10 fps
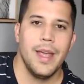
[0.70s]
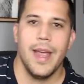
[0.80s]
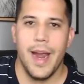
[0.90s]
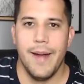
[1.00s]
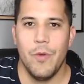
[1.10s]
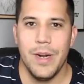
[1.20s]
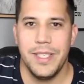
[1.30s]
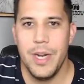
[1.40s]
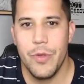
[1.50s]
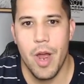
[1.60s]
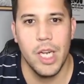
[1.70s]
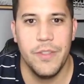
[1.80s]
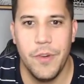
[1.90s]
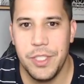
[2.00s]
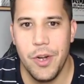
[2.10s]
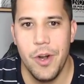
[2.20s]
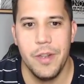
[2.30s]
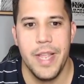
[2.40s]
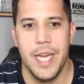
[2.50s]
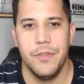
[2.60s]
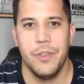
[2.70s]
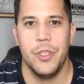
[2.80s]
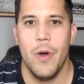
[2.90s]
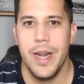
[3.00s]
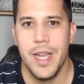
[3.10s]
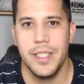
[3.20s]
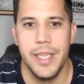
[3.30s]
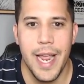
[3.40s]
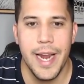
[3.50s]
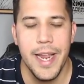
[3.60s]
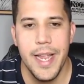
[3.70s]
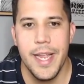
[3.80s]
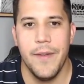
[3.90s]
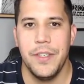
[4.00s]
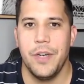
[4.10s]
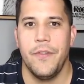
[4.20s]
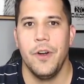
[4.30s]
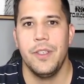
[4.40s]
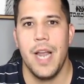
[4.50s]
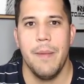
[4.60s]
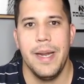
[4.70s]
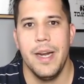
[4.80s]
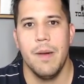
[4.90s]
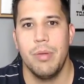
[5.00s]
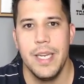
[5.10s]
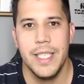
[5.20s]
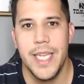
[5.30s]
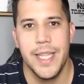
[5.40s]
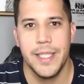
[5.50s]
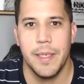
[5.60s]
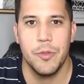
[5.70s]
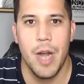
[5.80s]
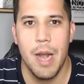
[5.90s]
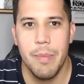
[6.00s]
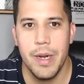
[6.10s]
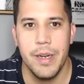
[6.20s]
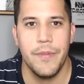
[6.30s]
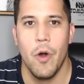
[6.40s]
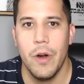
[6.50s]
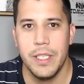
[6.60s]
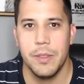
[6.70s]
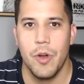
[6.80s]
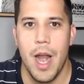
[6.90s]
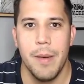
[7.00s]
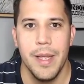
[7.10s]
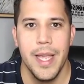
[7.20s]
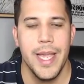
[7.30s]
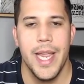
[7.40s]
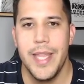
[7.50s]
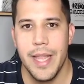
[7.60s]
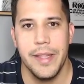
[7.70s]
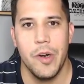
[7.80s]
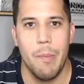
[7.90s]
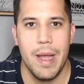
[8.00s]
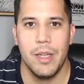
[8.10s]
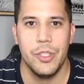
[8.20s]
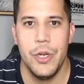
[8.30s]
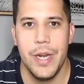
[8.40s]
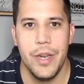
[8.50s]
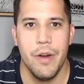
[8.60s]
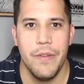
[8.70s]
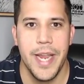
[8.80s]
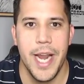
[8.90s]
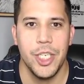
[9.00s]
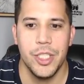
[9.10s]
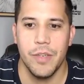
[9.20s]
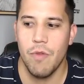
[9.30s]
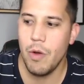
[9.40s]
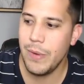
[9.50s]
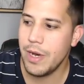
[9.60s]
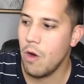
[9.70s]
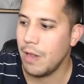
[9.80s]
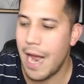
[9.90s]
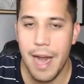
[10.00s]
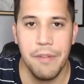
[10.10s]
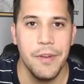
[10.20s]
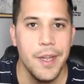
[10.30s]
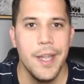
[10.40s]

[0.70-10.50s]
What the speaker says: Hey everyone, it's Nick with Us versus Herd. Thanks for joining us today. If this is your first time here, please hit that subscribe button. If you're already subscribed, hit that little bell so you get notifications of when we go live.